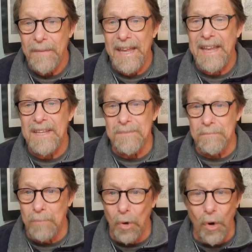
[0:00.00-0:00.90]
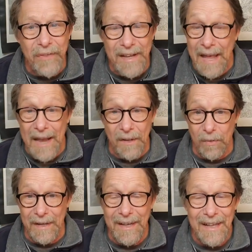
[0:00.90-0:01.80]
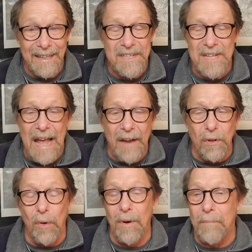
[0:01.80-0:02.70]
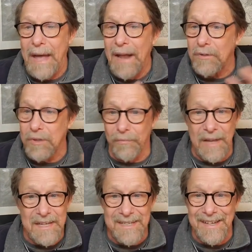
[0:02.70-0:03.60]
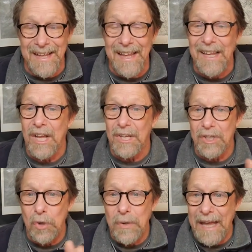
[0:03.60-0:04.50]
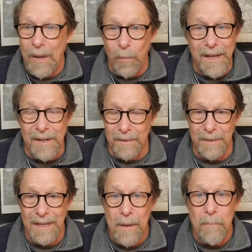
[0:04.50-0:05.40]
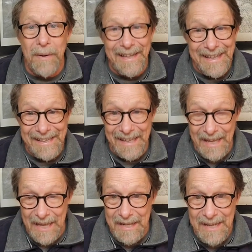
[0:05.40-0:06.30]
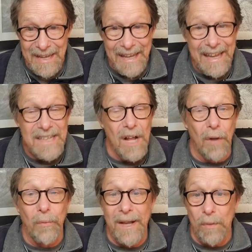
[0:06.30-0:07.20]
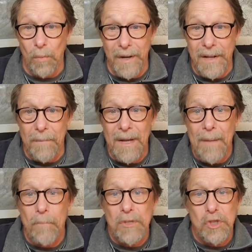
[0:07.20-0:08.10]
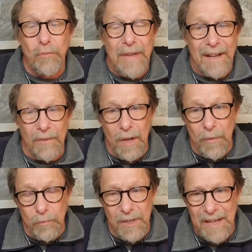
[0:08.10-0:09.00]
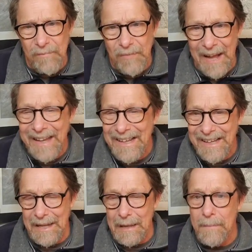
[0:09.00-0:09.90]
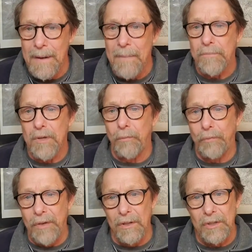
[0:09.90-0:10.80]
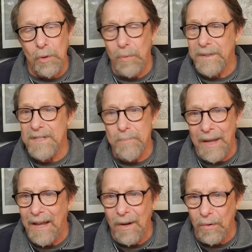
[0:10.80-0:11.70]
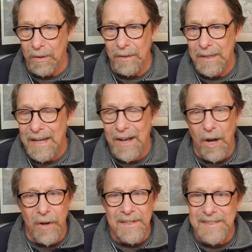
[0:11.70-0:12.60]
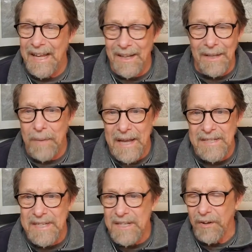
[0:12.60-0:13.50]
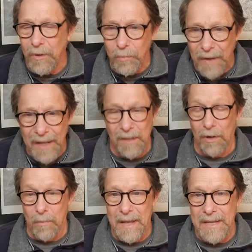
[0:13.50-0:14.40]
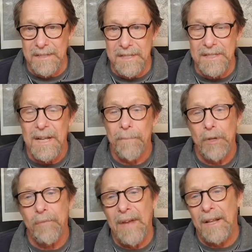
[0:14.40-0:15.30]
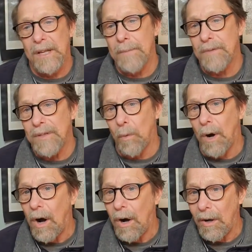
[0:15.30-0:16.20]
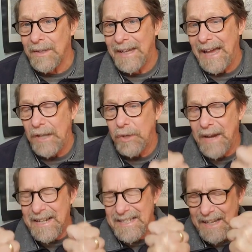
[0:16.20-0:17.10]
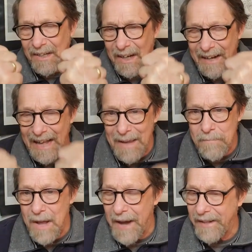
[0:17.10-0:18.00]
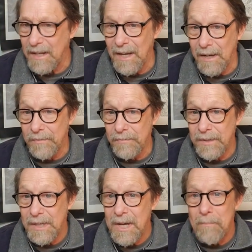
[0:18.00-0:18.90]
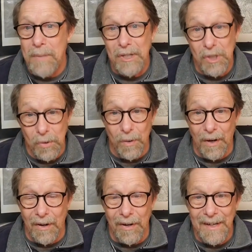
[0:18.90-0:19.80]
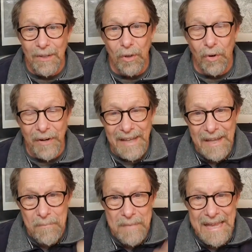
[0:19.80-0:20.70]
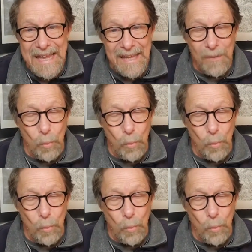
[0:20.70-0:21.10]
He is more than adequate. Listen, I don't know what battles you're facing today. You can't win them, but he can. He's already won them. But you've got to invite him to fill you with his power on a daily basis, on a regular basis. You've got to come to the wall and you've got to say, God, I'm not enough, but you are. Lord, in me,